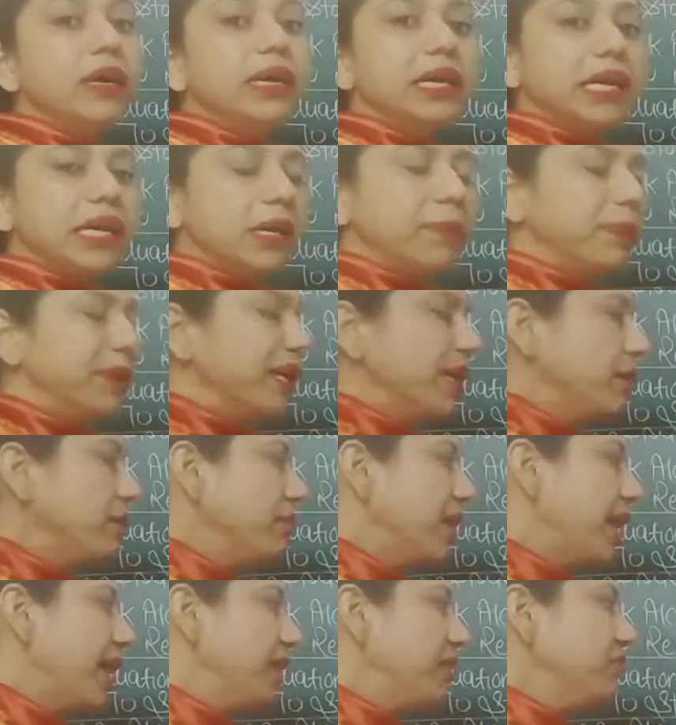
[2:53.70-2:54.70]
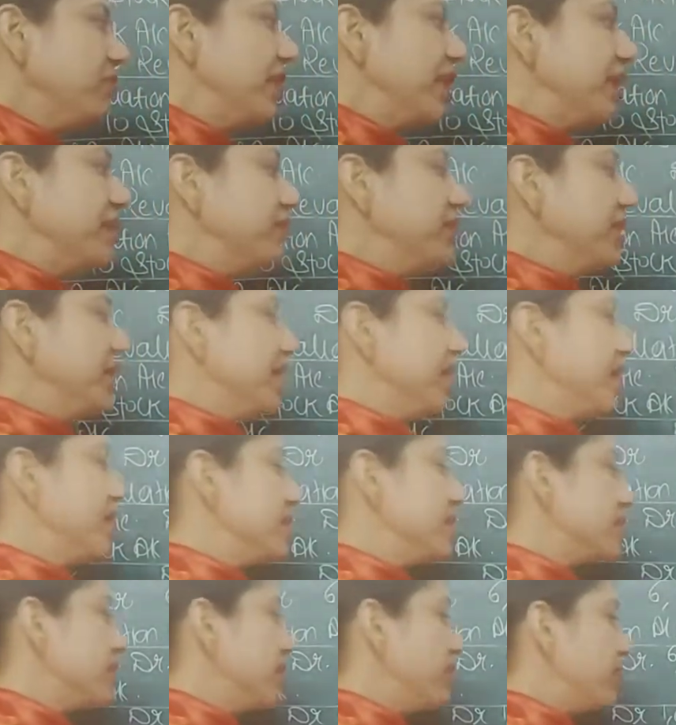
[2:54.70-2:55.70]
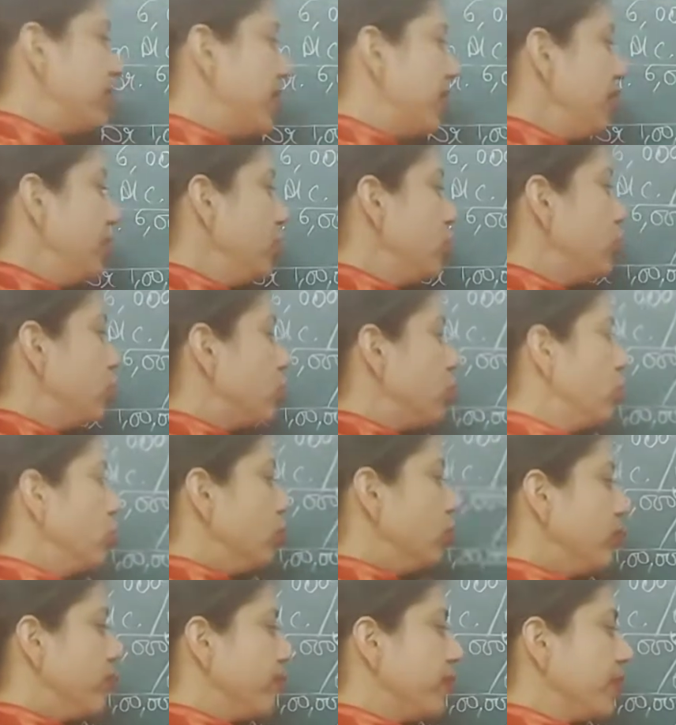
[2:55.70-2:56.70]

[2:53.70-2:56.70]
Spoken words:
Keep it in mind whenever there is a word to.